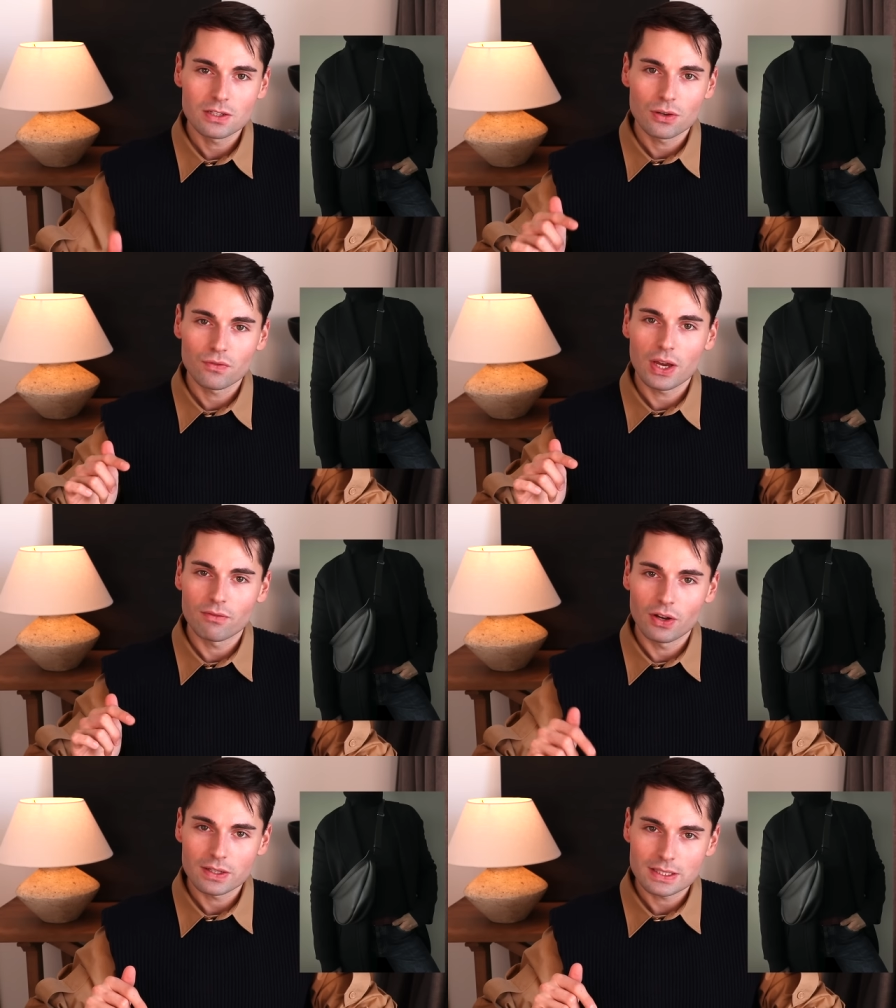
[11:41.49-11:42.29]
So if you
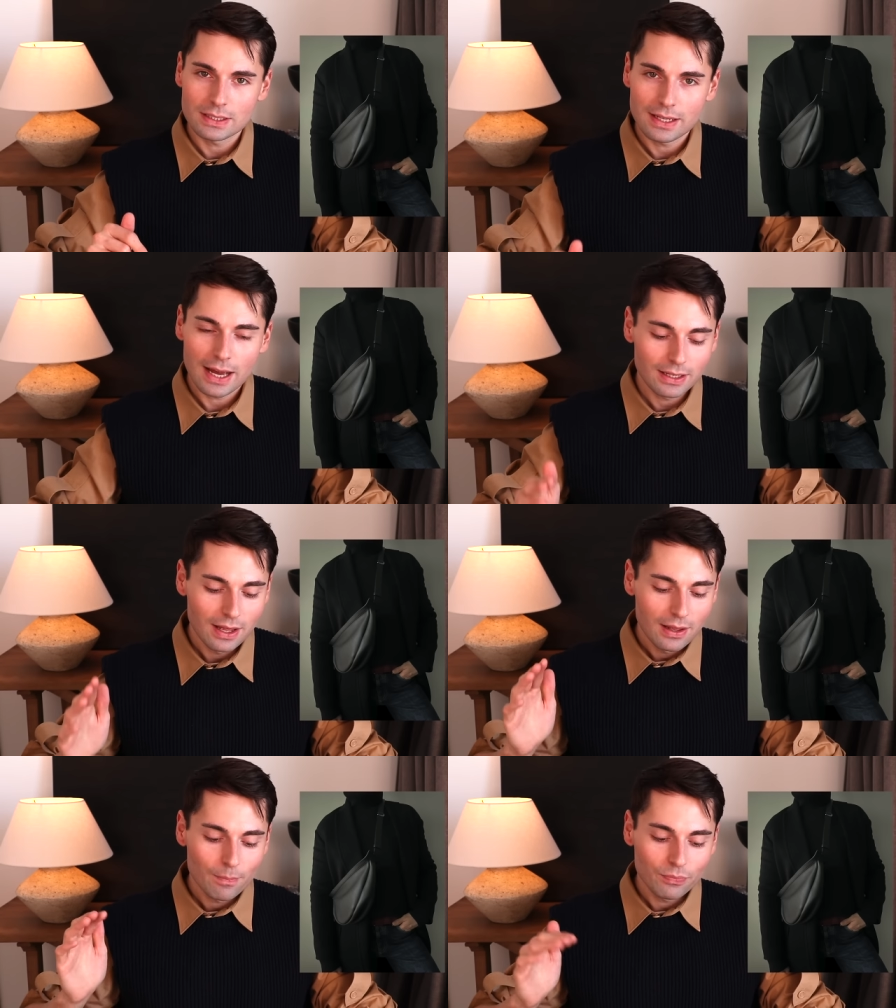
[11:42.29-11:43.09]
have not seen that,
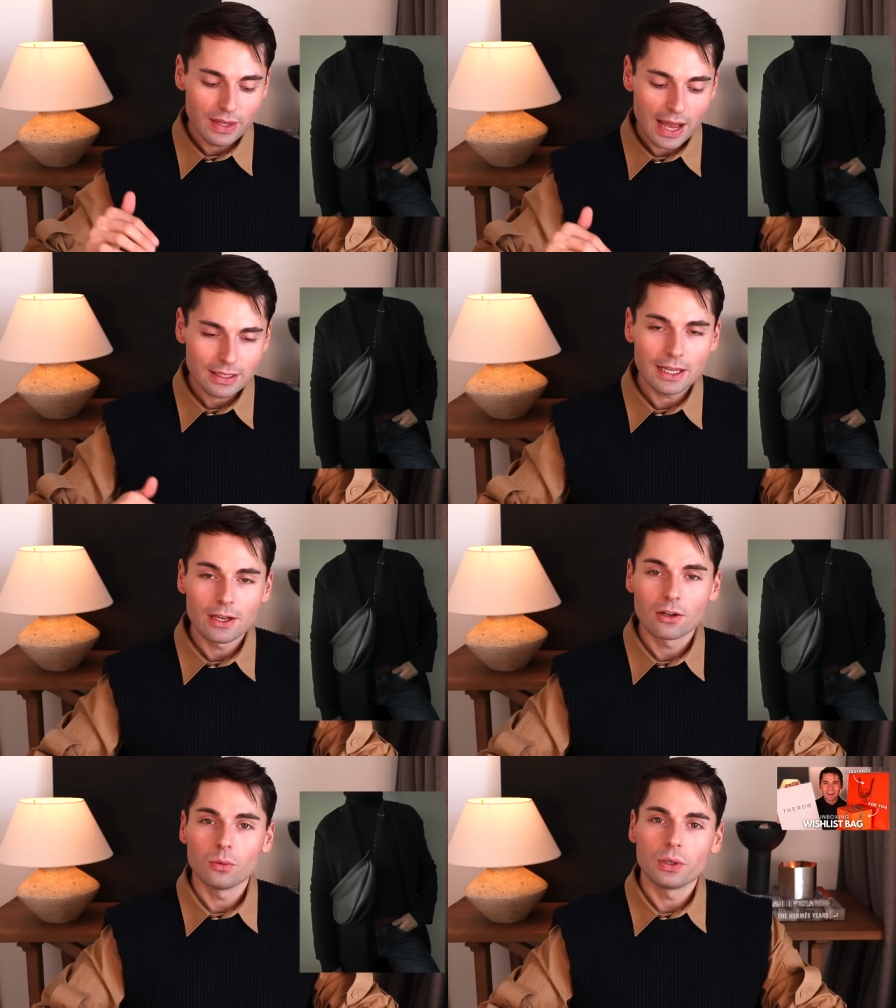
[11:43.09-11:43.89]
that
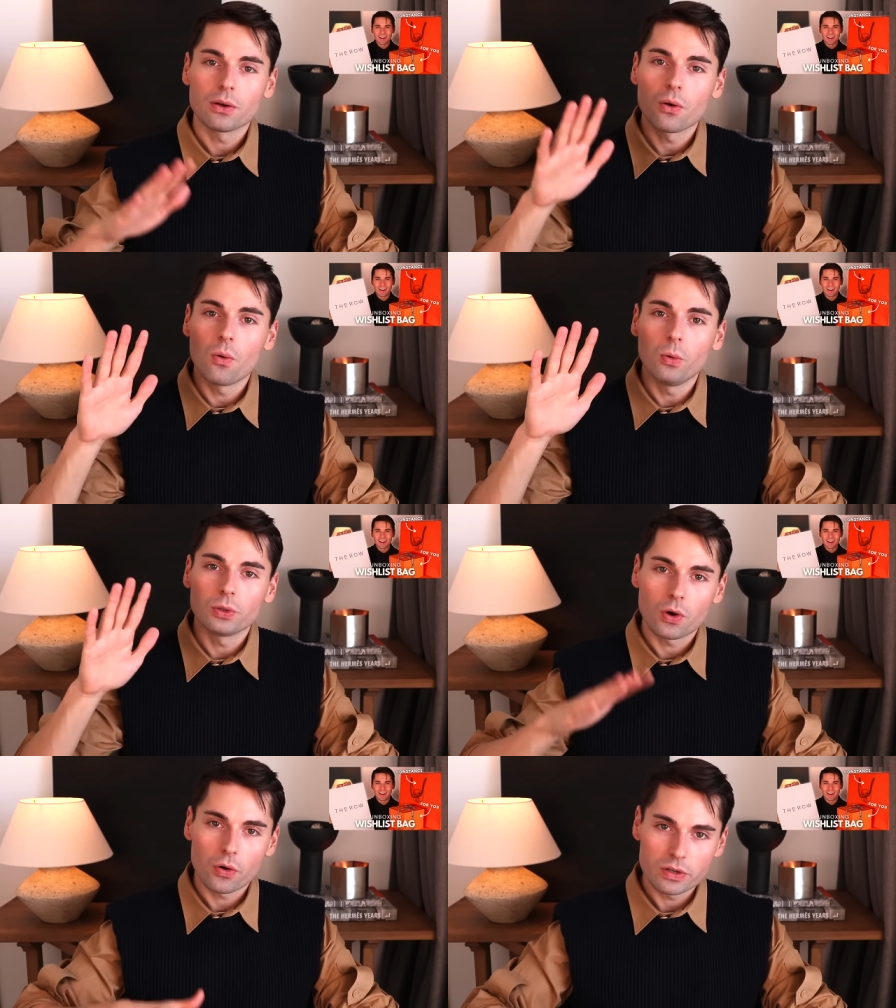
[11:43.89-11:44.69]
including all
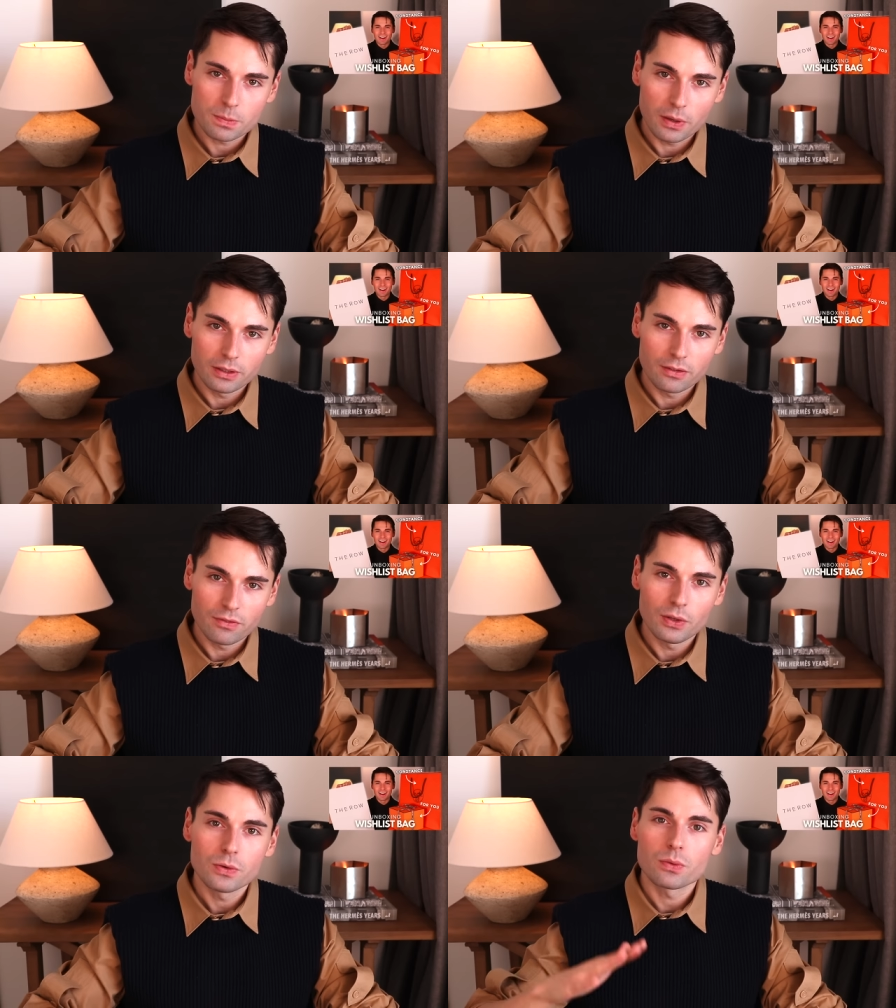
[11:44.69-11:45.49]
the corresponding
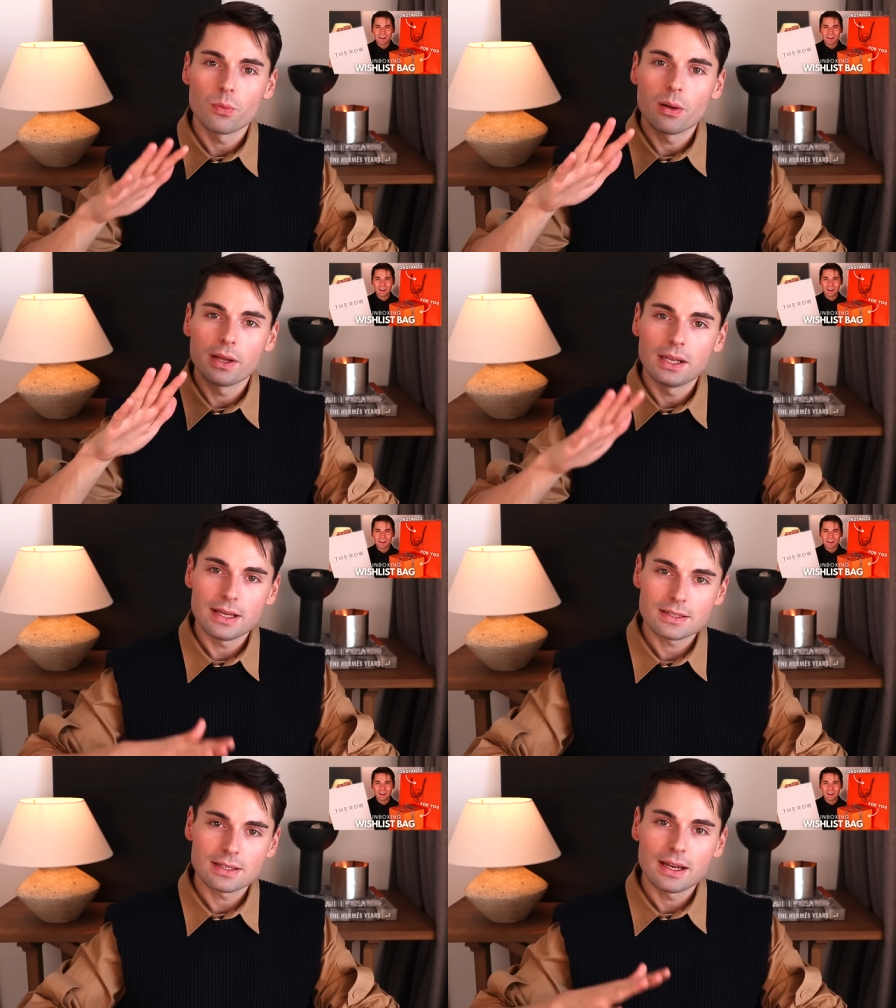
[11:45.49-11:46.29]
videos will be
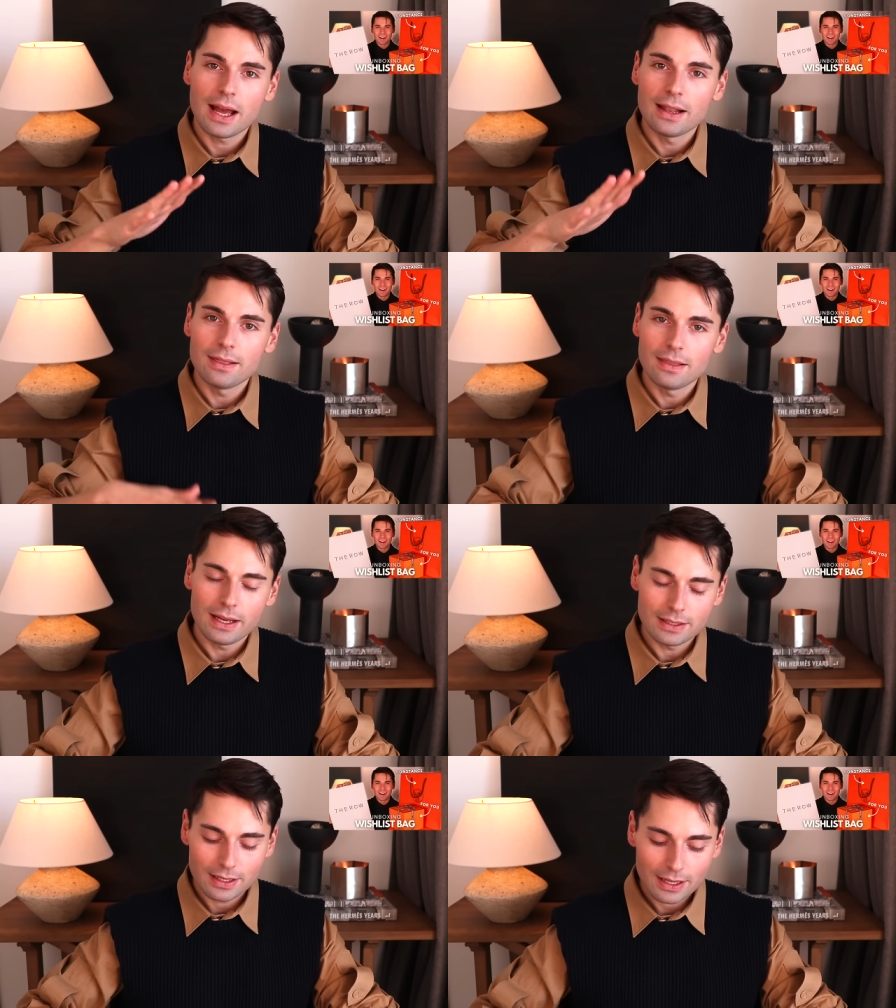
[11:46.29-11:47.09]
listed and
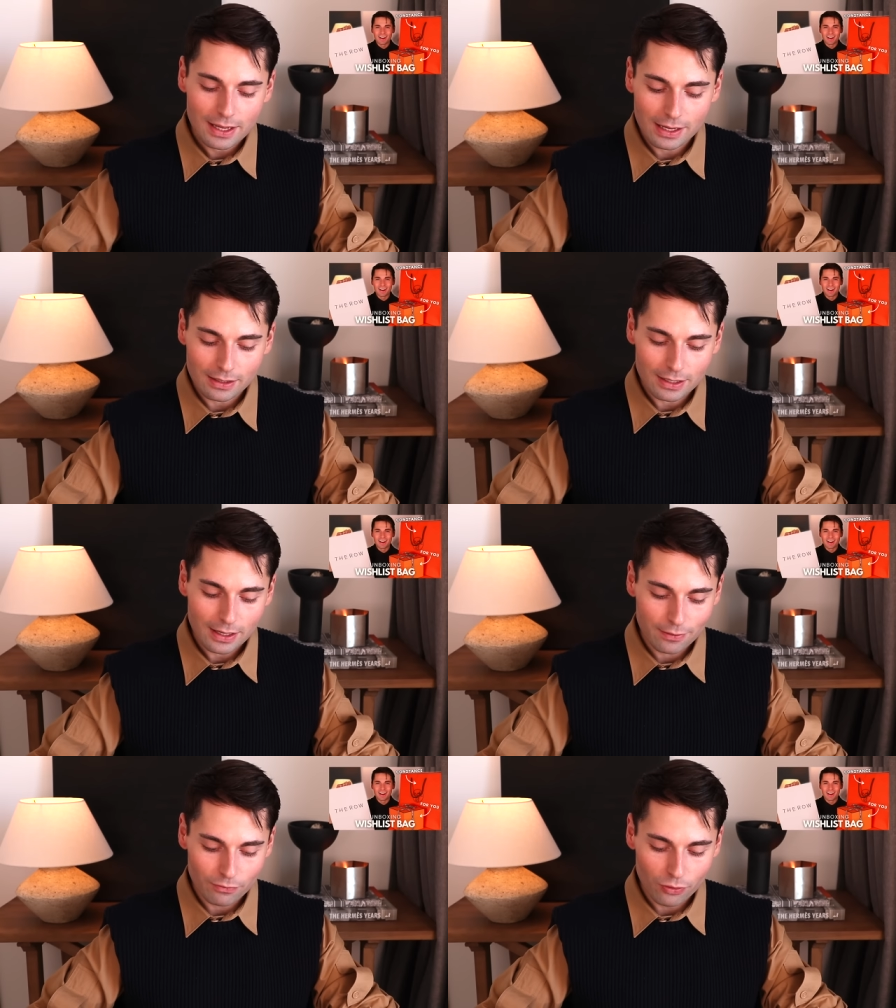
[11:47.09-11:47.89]
linked in the
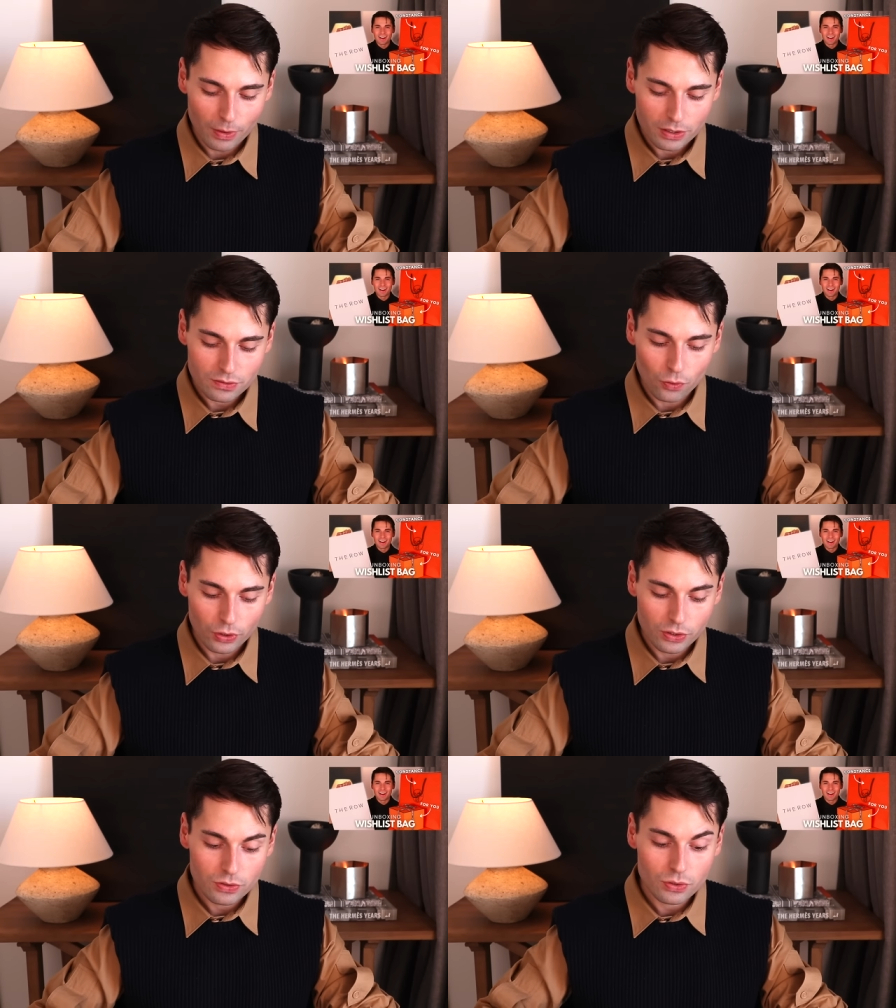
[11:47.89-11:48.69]
info box
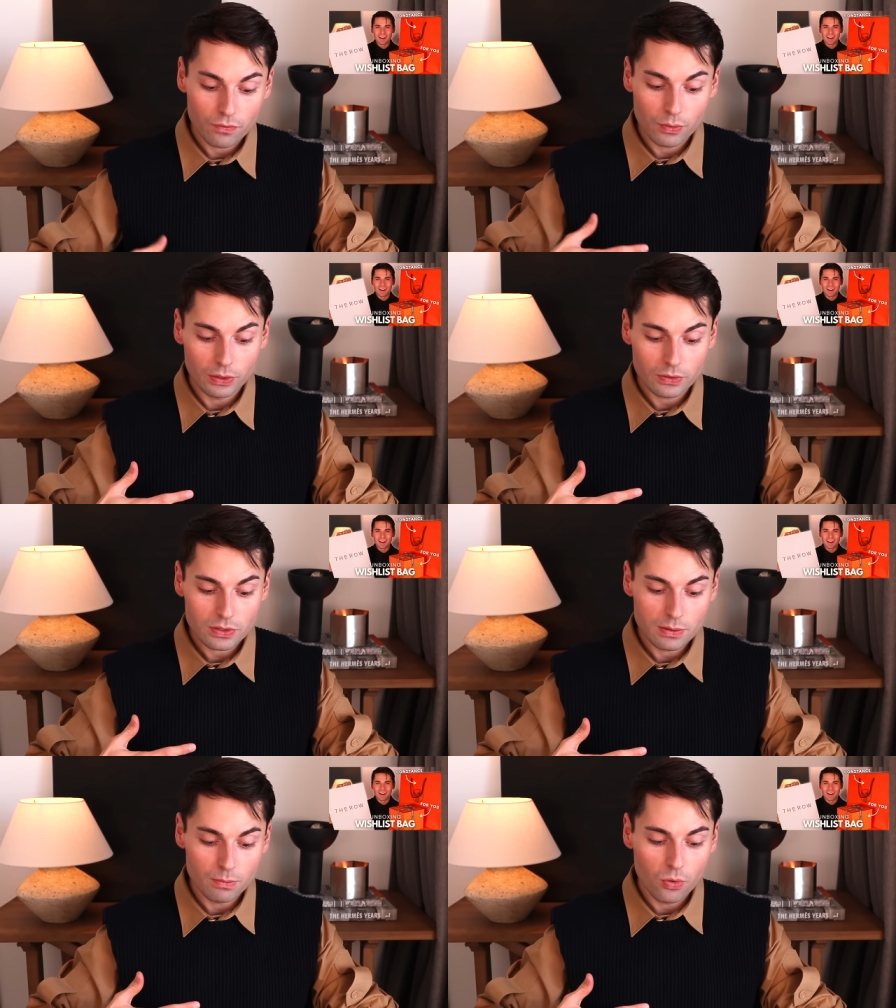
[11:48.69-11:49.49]
for you. So if you want to
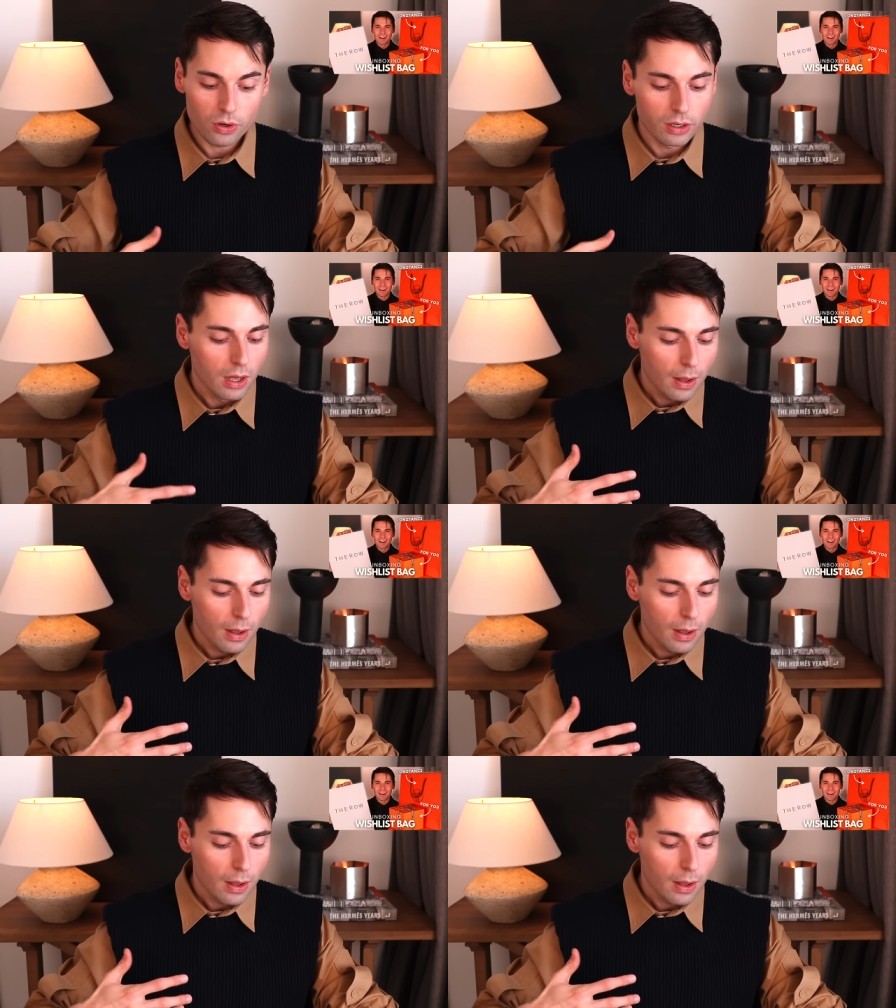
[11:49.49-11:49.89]
see more